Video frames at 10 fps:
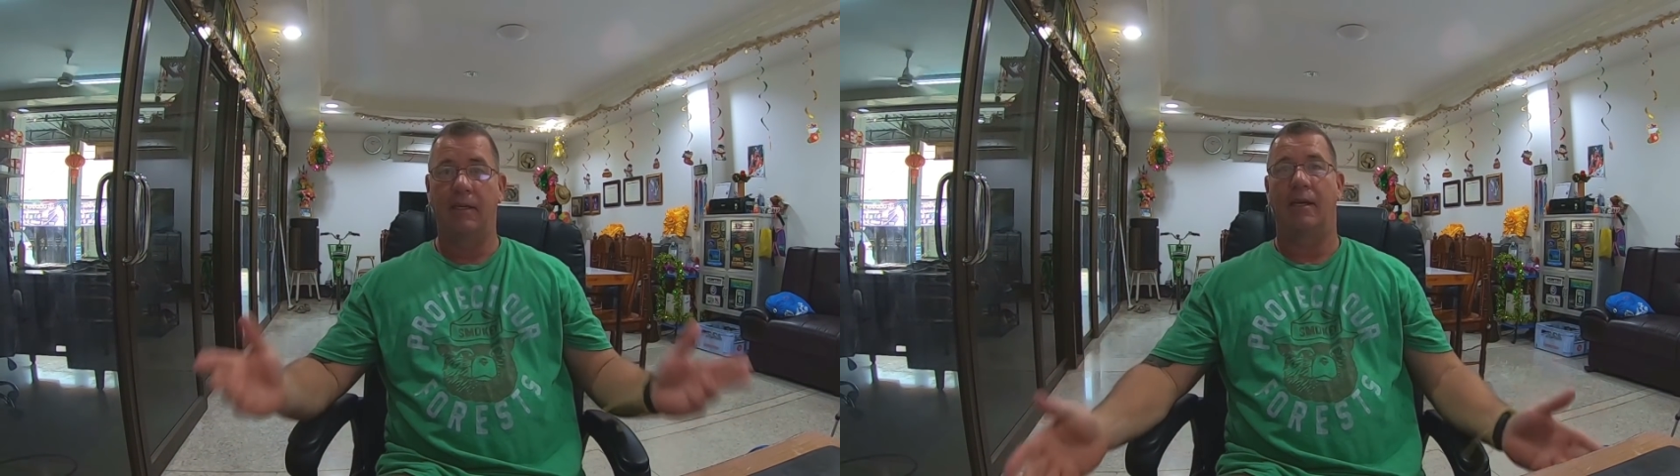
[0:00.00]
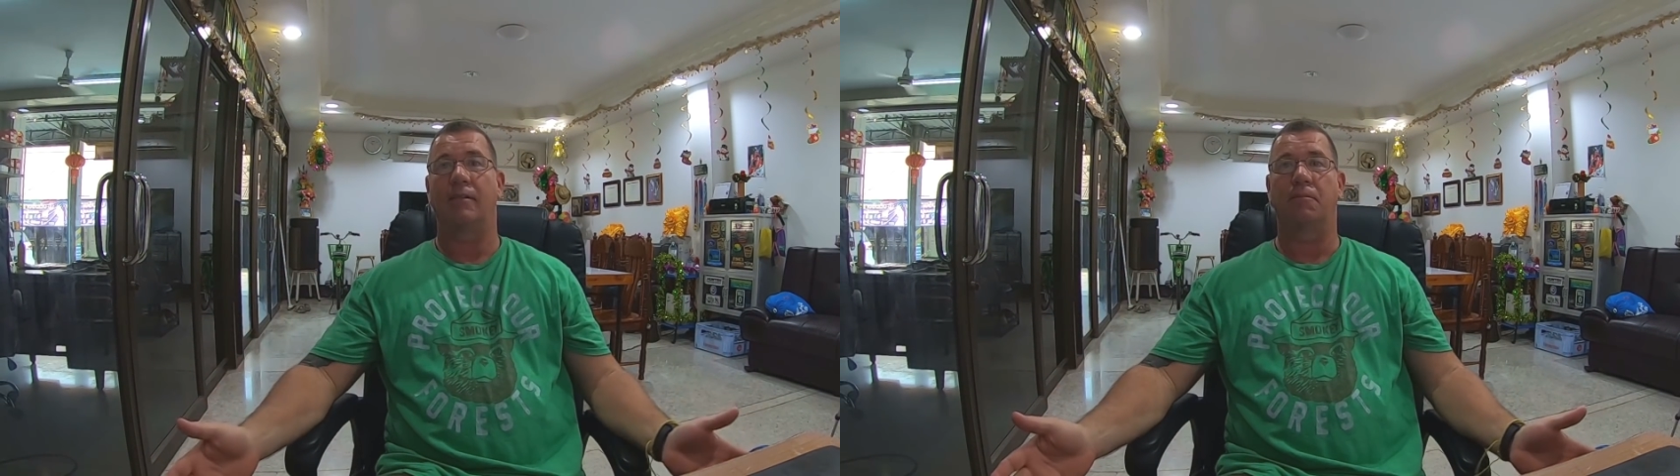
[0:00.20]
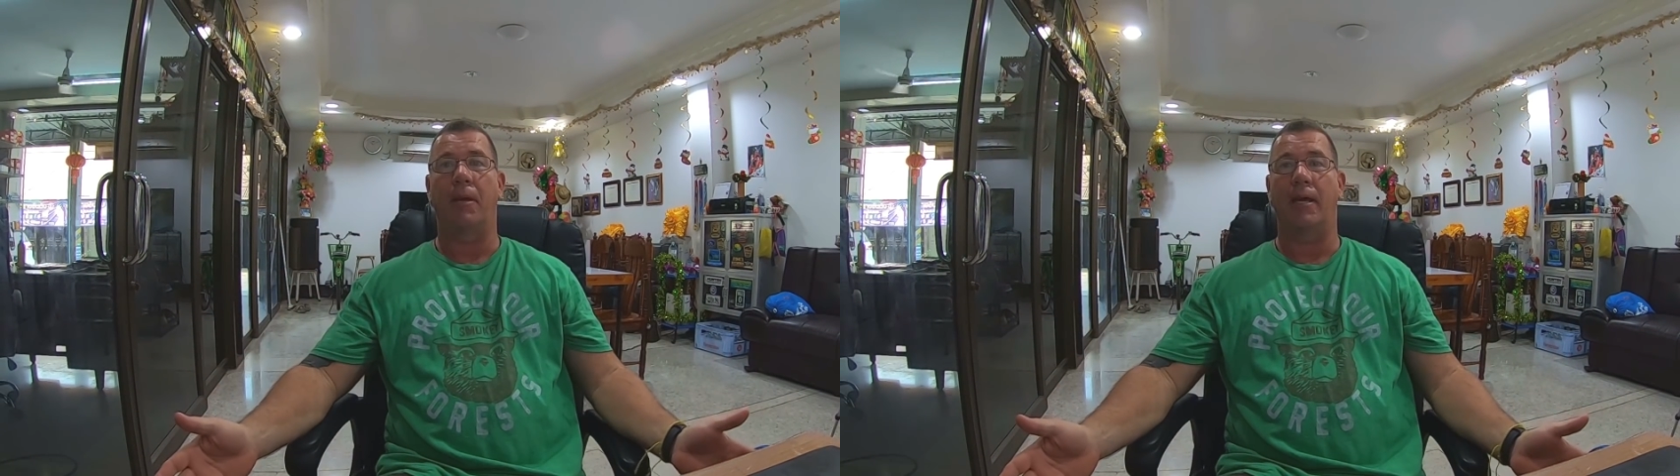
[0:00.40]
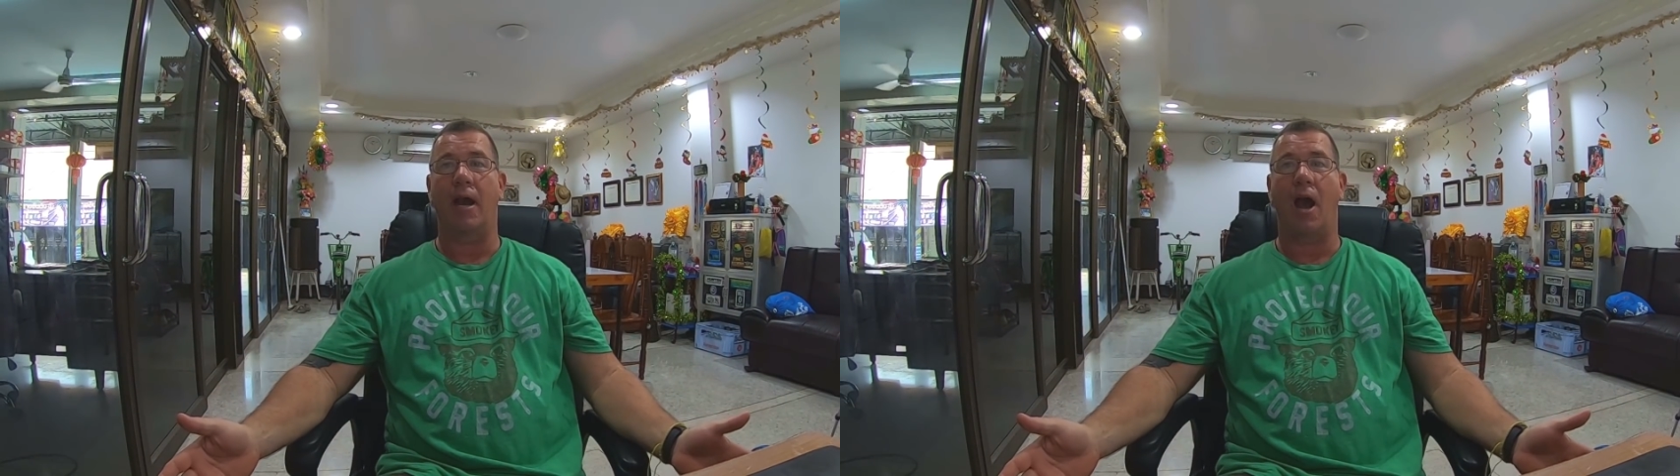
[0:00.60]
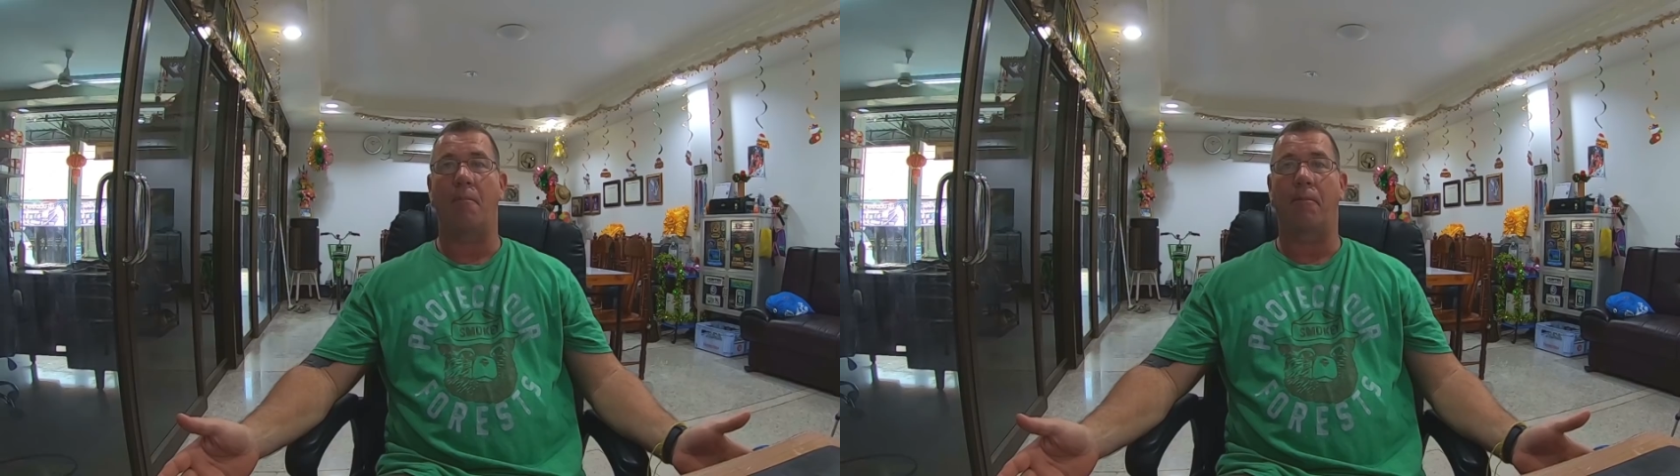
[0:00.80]
is
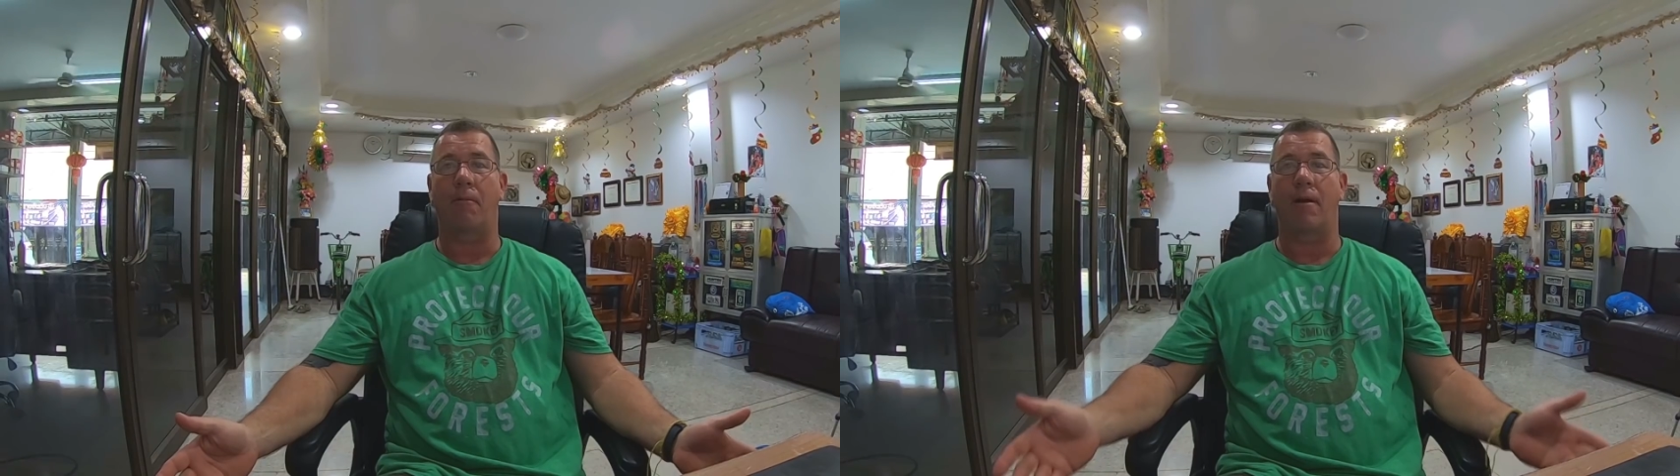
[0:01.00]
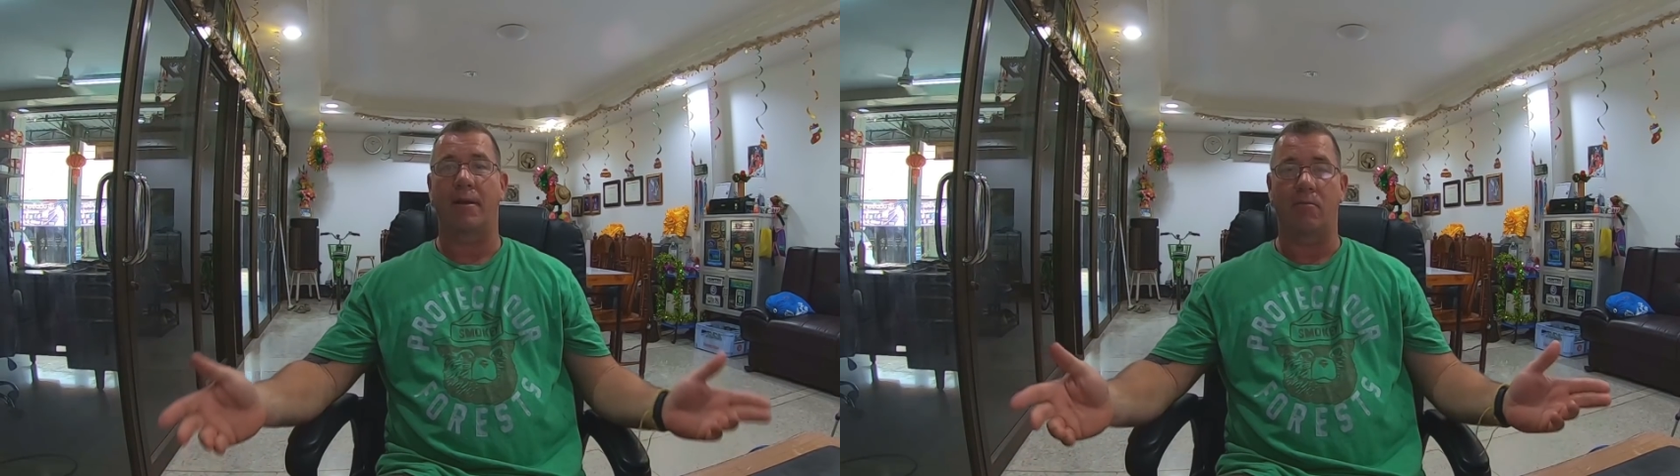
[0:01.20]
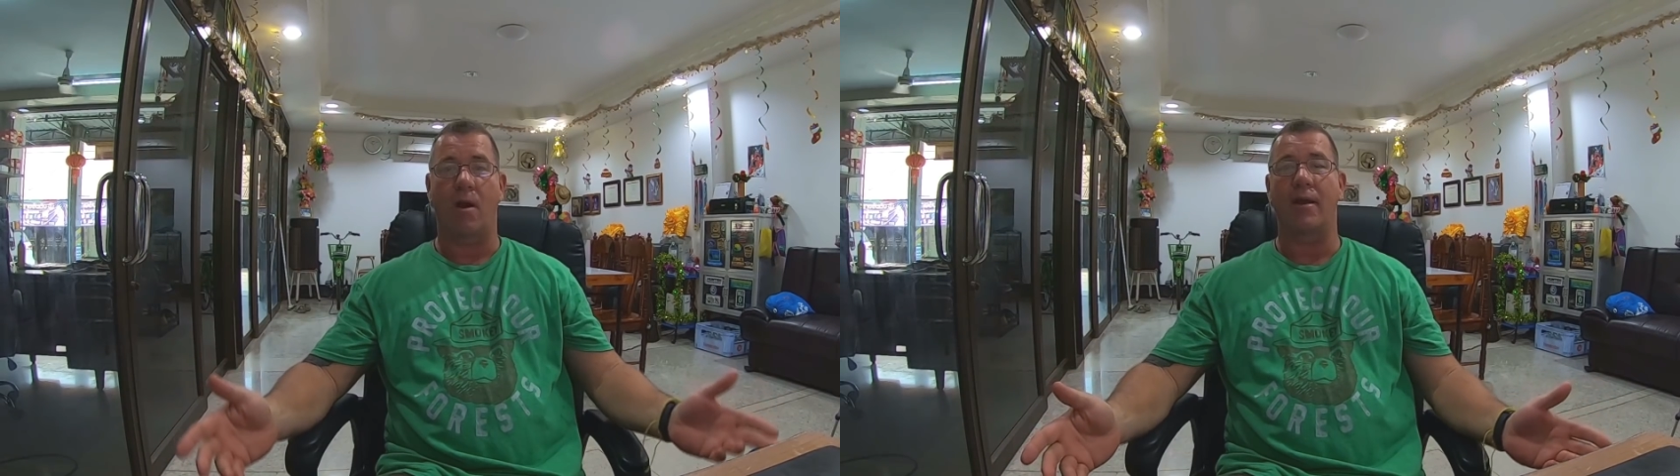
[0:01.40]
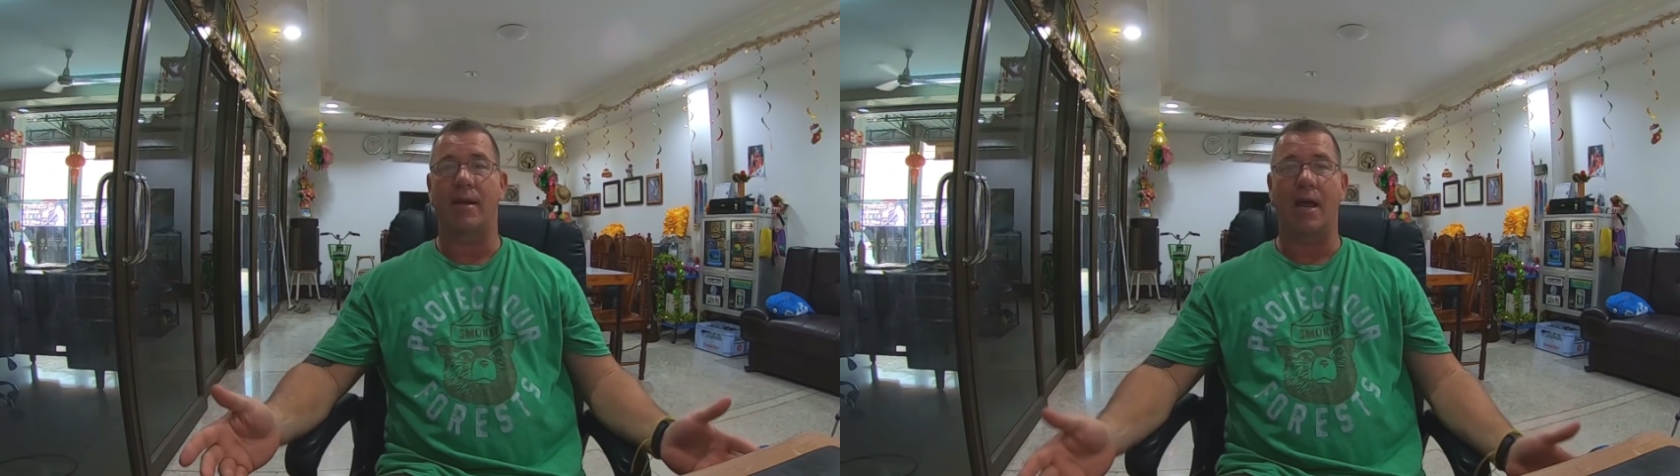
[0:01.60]
being operated right